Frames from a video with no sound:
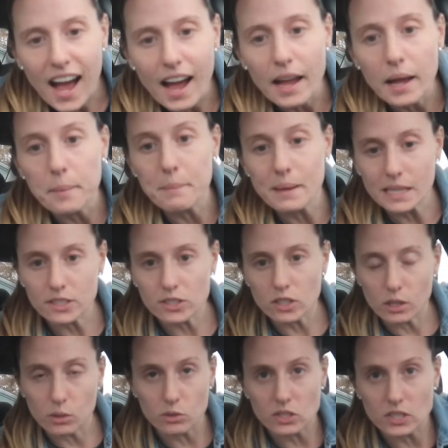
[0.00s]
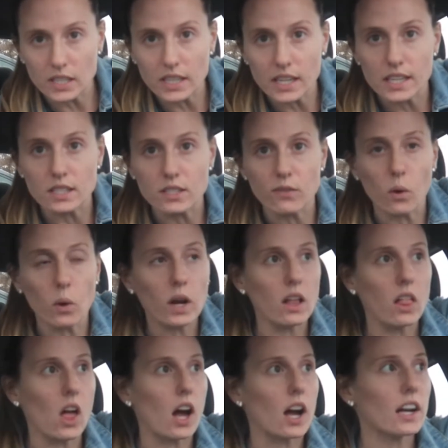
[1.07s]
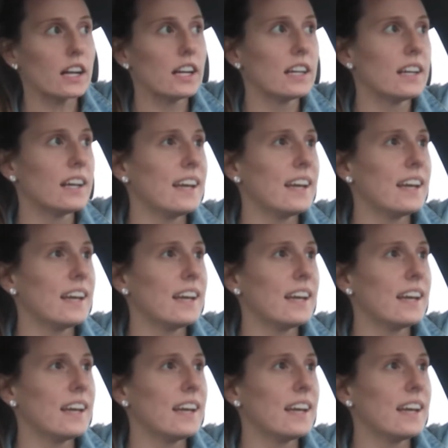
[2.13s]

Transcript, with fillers: I made it to Houston. It's four o'clock